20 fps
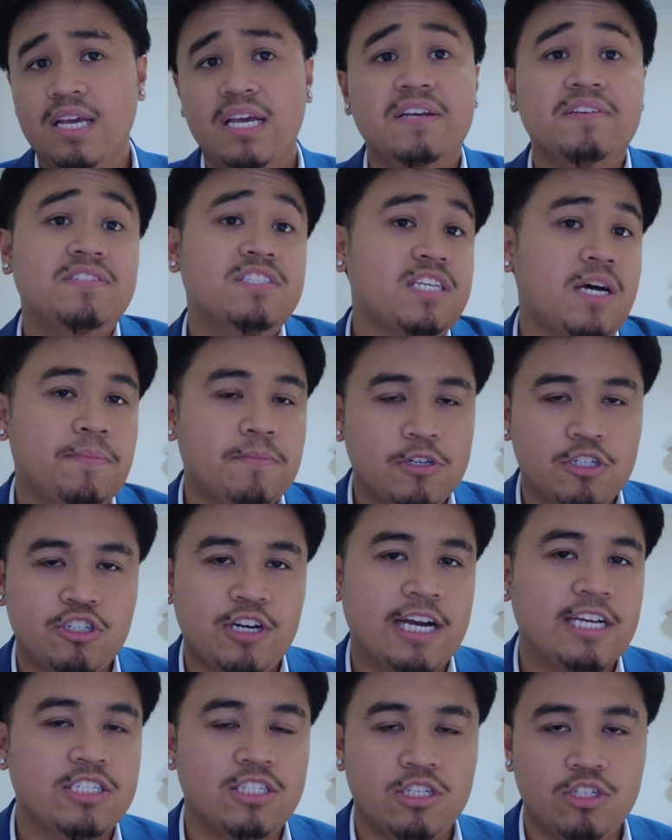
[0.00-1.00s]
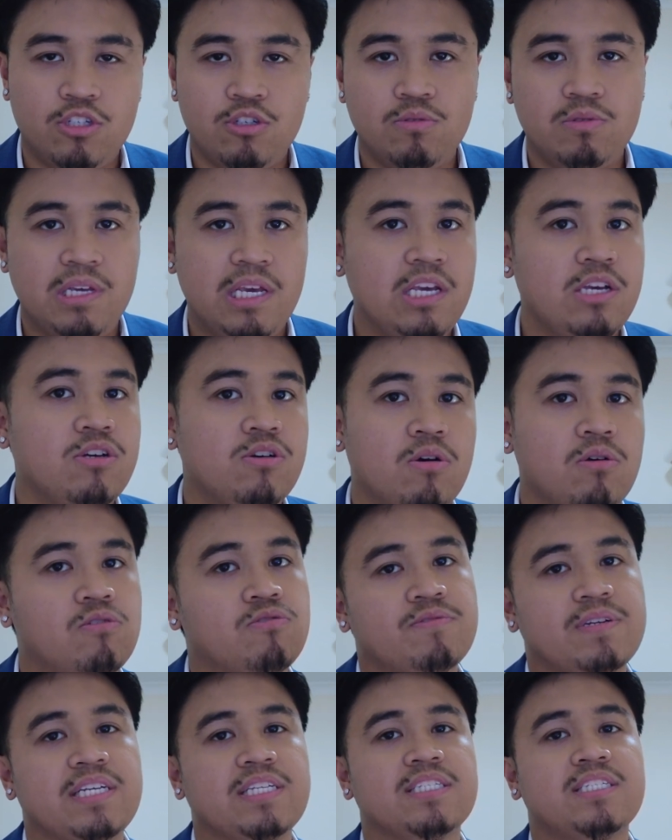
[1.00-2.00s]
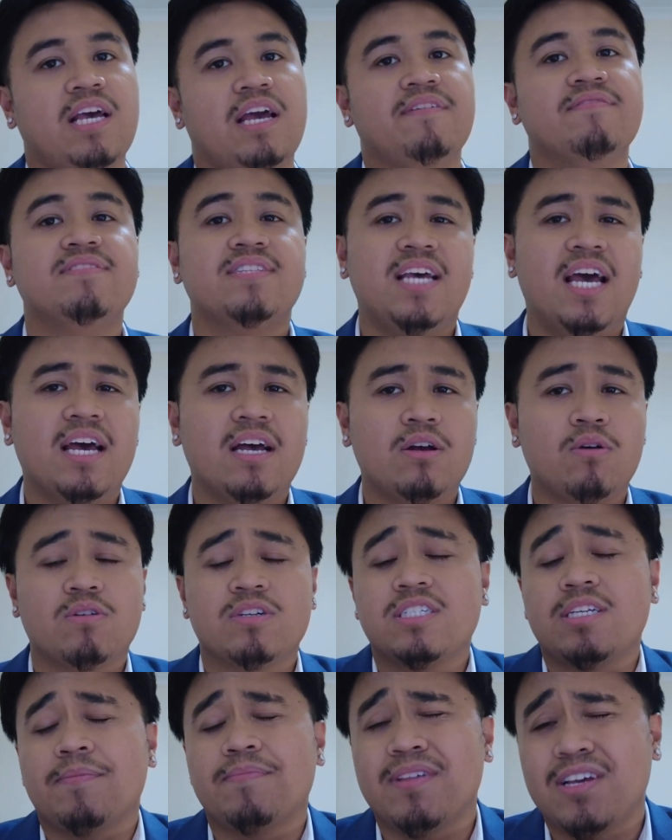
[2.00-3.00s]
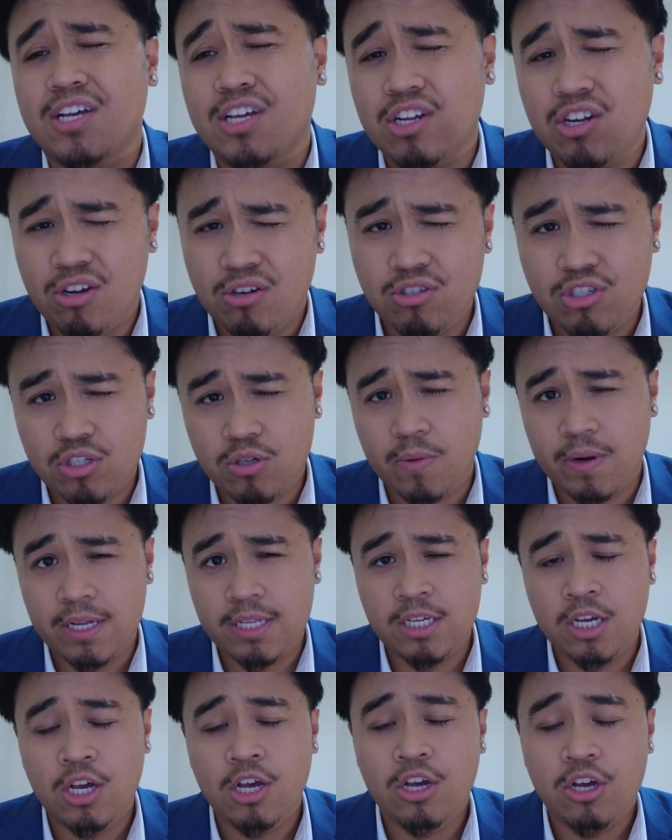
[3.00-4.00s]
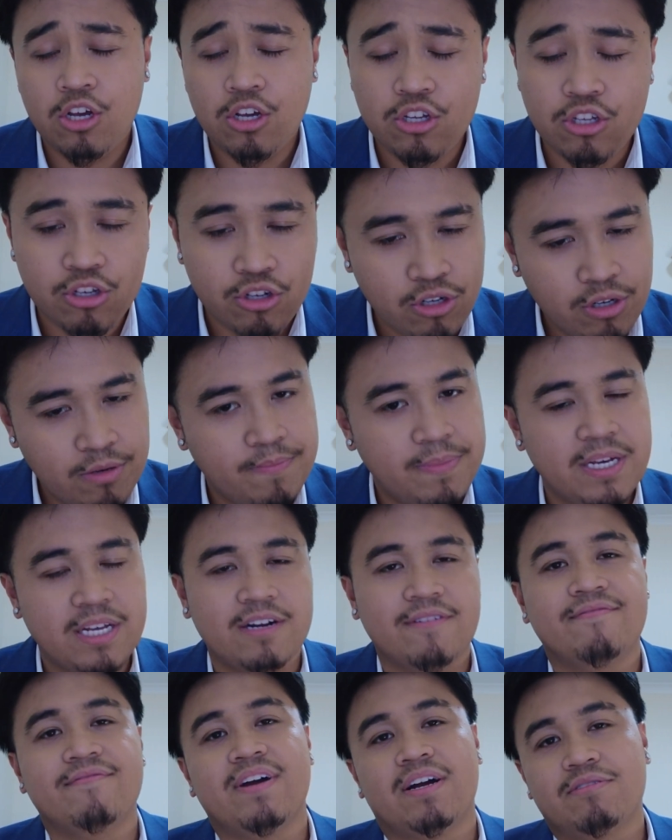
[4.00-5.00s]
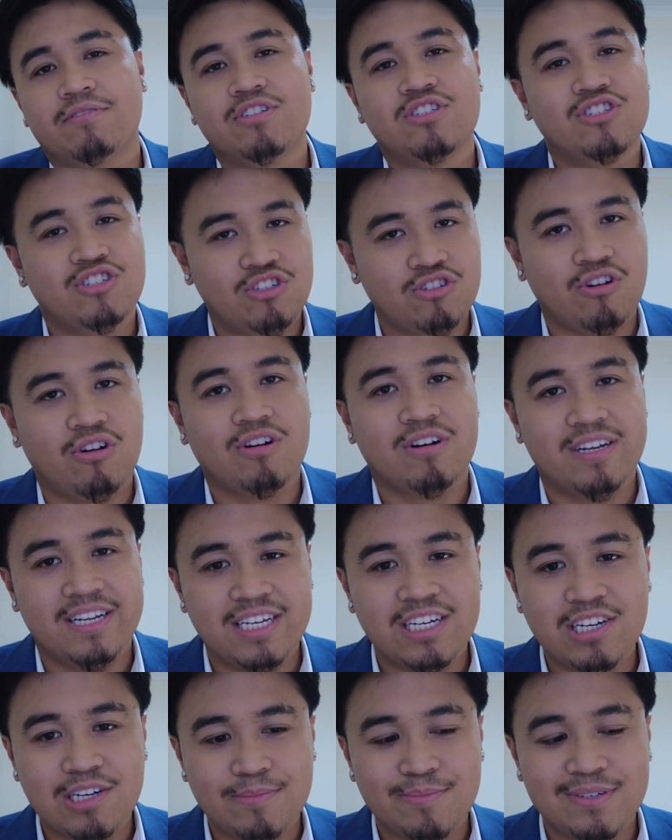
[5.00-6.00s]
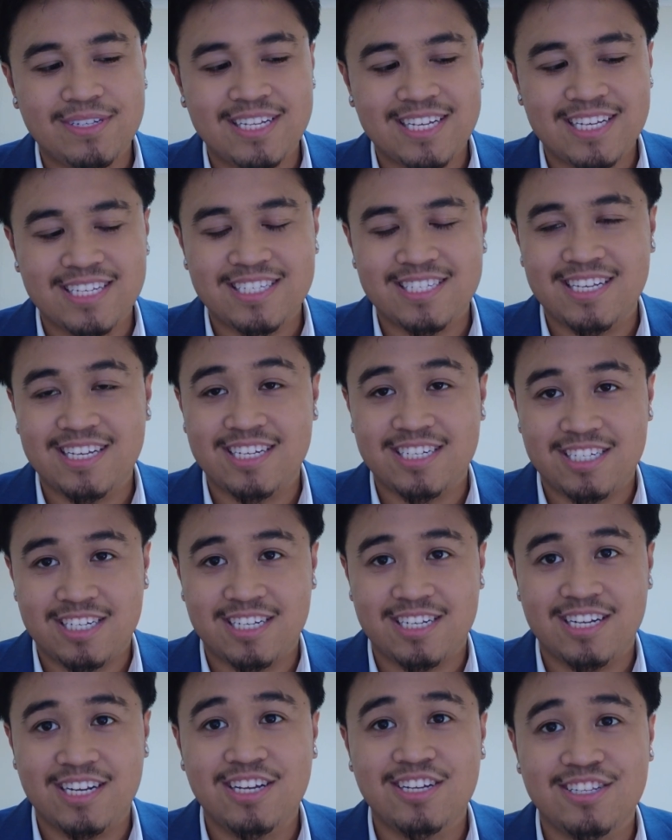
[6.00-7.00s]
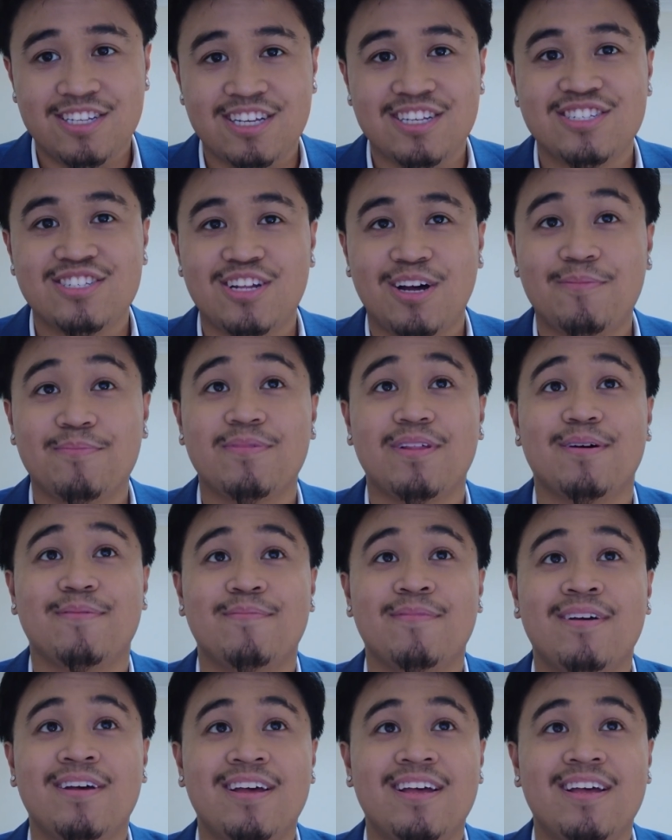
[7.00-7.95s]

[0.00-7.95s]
If someone tries to use eco-green safe tech or something close to it, you'd be in a very strong legal position to stop them.